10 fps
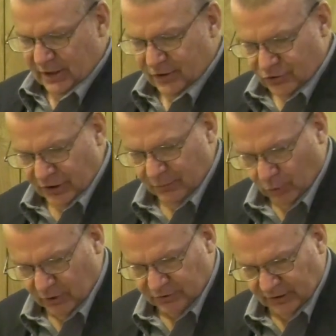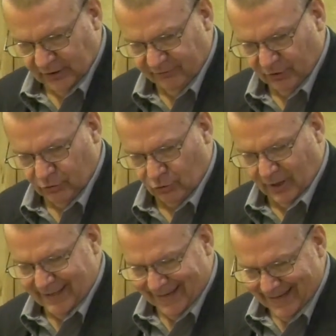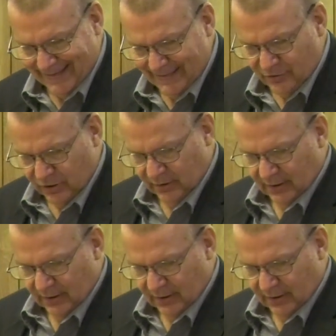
She was of great age